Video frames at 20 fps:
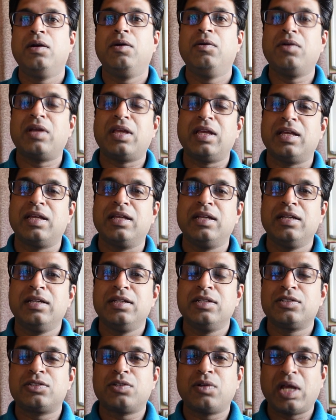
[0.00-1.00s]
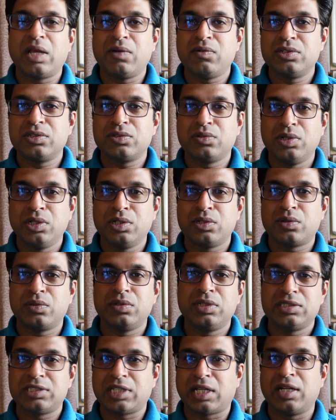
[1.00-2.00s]
Okay, so I was going
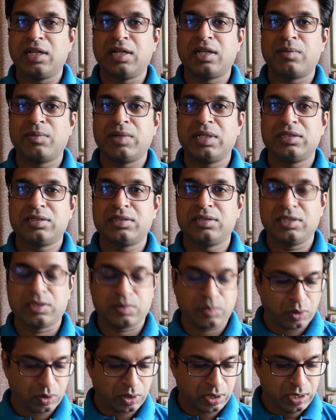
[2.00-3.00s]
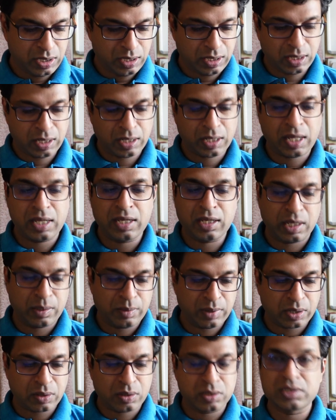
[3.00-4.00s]
through the channel comments this morning and I
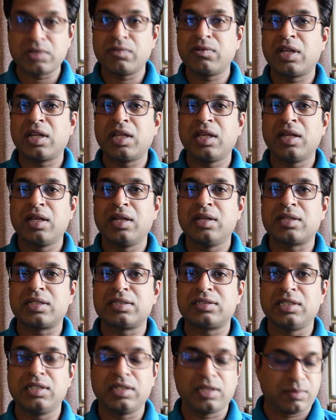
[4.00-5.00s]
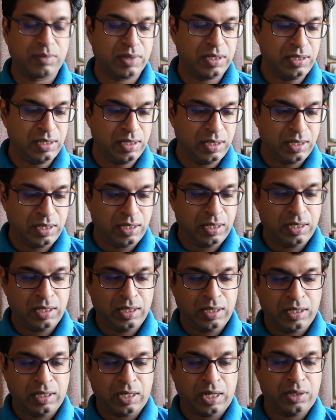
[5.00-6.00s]
came across a very interesting comment.
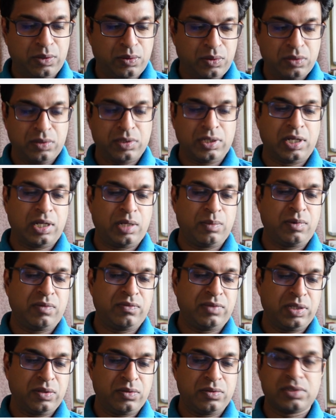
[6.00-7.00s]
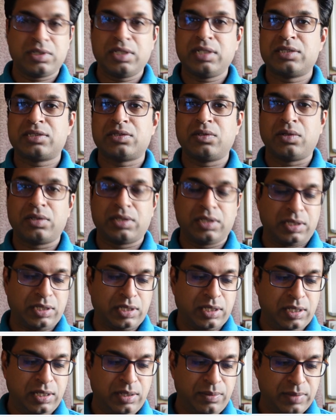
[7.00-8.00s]
I don't know the name of the user, it's not
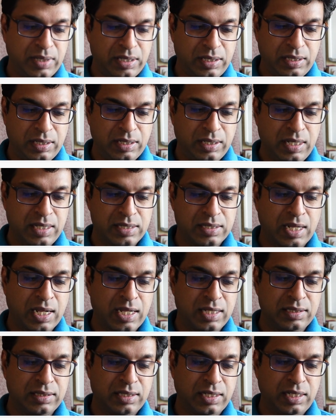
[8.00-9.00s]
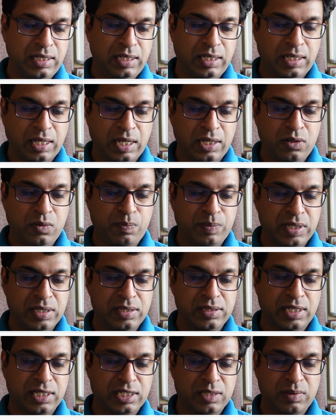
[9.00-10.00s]
written here, but he has asked that, can you
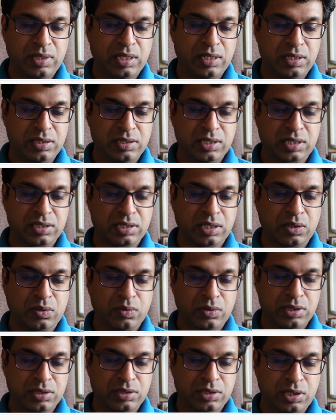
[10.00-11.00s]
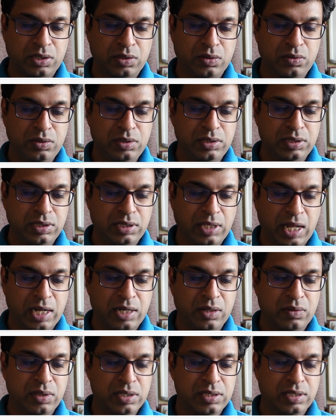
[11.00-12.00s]
please explain injection colistin dose,
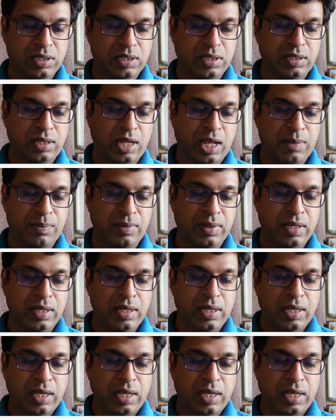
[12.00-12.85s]
calculation and type?